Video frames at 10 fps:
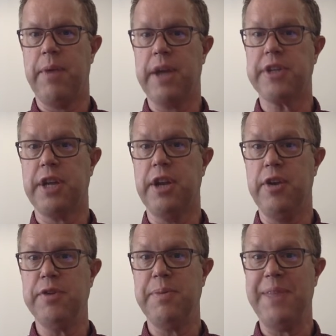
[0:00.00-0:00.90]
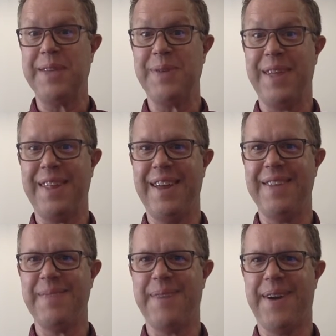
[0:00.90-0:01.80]
We're actually going to do some things like
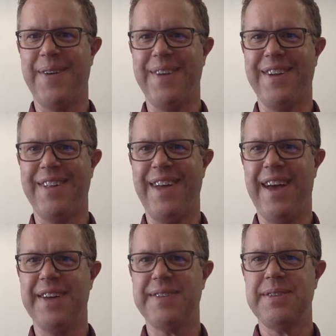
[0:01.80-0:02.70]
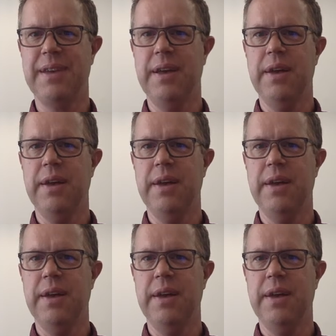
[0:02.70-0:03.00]
that tomorrow in class.